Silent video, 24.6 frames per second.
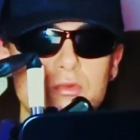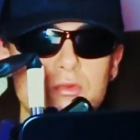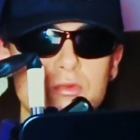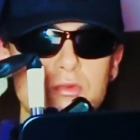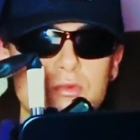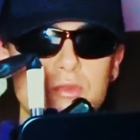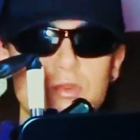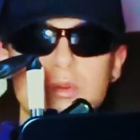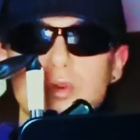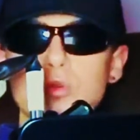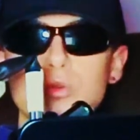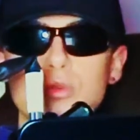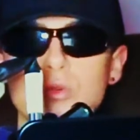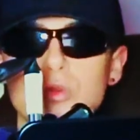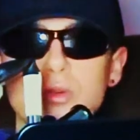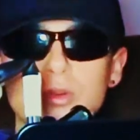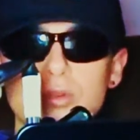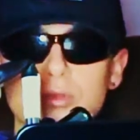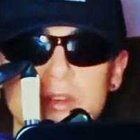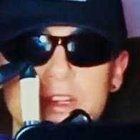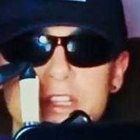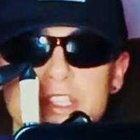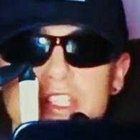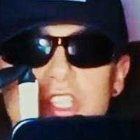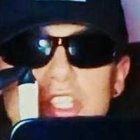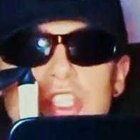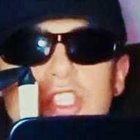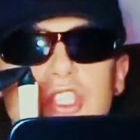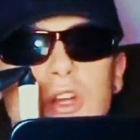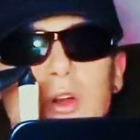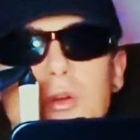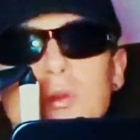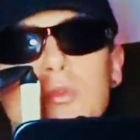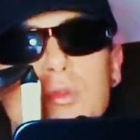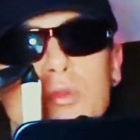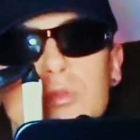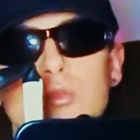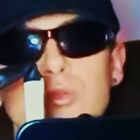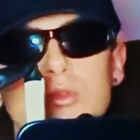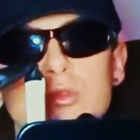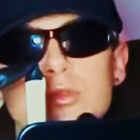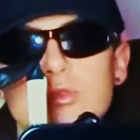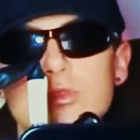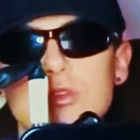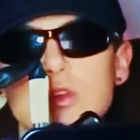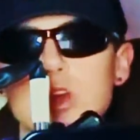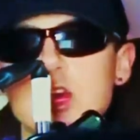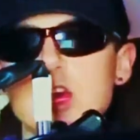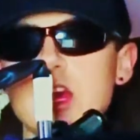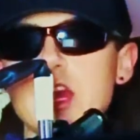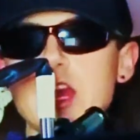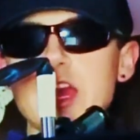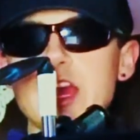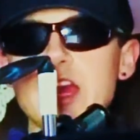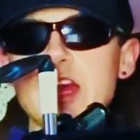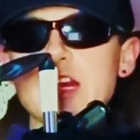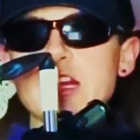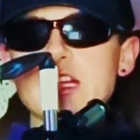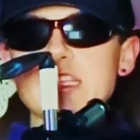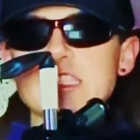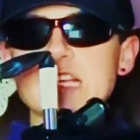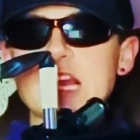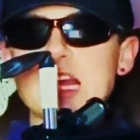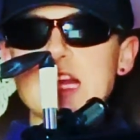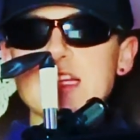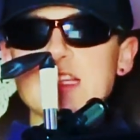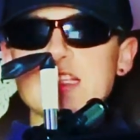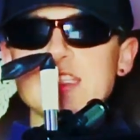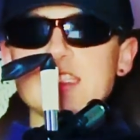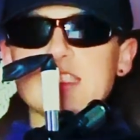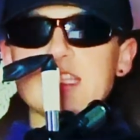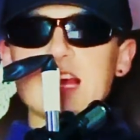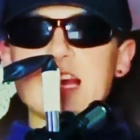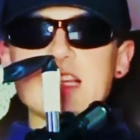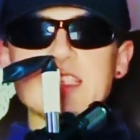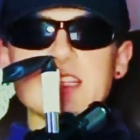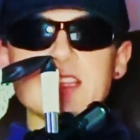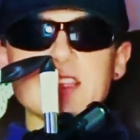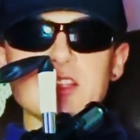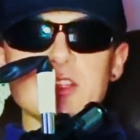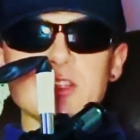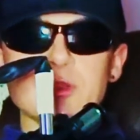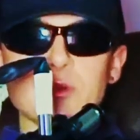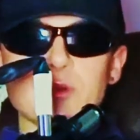cool. It's just so cool, and it has nothing to do